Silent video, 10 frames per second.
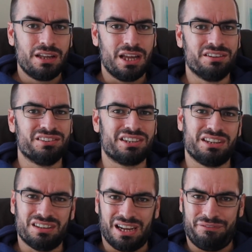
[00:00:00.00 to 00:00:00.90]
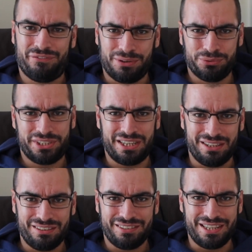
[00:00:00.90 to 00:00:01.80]
and I found
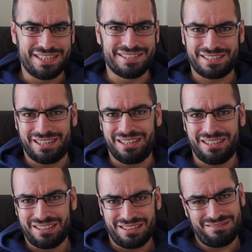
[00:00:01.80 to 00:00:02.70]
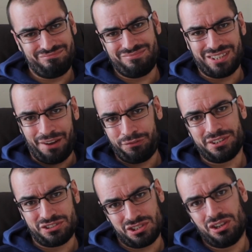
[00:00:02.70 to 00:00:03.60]
it easy
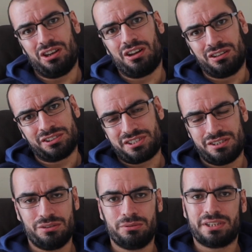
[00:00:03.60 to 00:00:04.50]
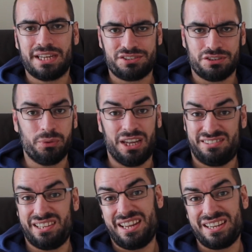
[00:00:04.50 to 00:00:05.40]
after so long to get to. Well, I
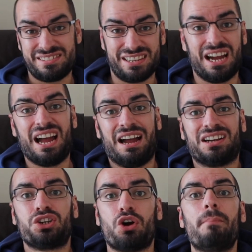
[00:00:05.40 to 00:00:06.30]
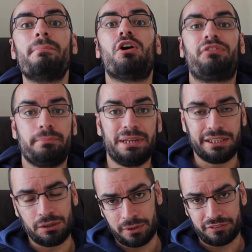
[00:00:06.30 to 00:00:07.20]
say easy. I got more
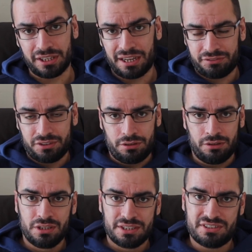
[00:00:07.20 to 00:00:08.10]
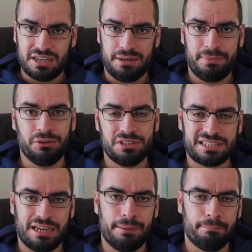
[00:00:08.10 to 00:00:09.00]
familiar with it after a certain amount of
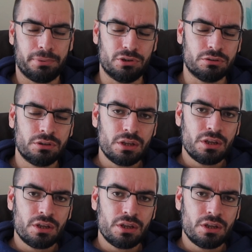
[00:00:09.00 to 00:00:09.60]
time, but